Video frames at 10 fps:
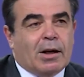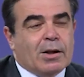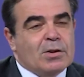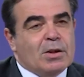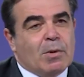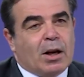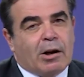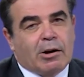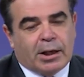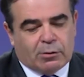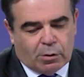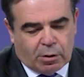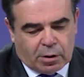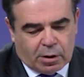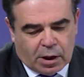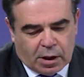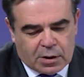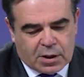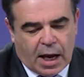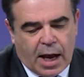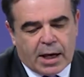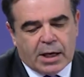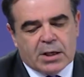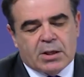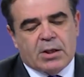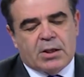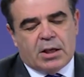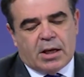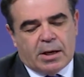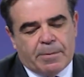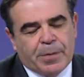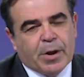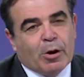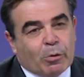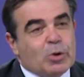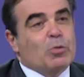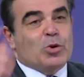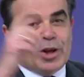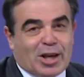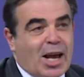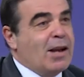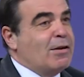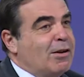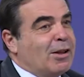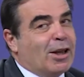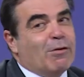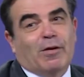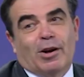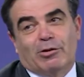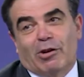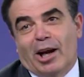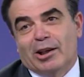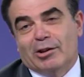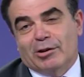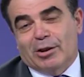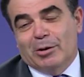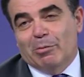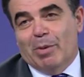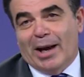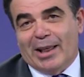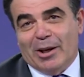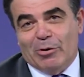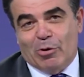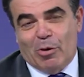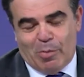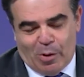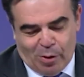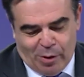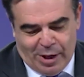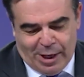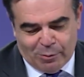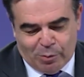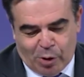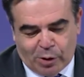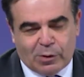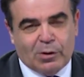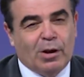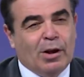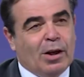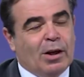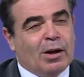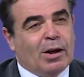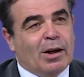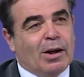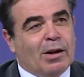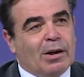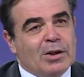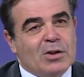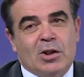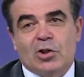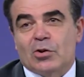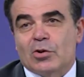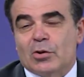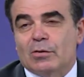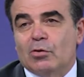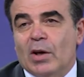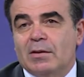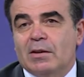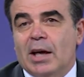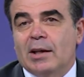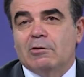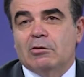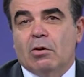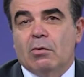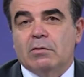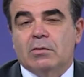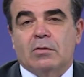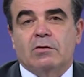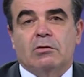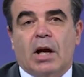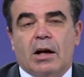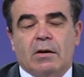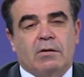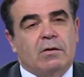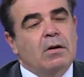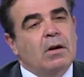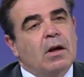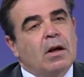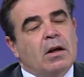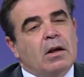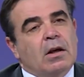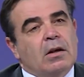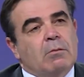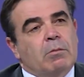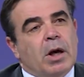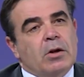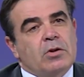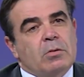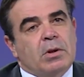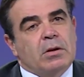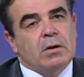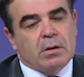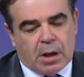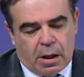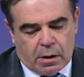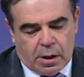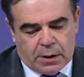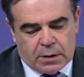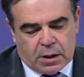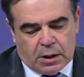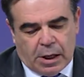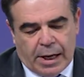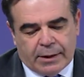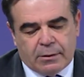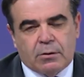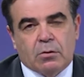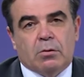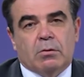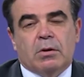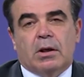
similar network, the Sky ECC, which was again infiltrated by the Europol and brought seizures of 28 tons of drugs in Belgium and in the Netherlands and led to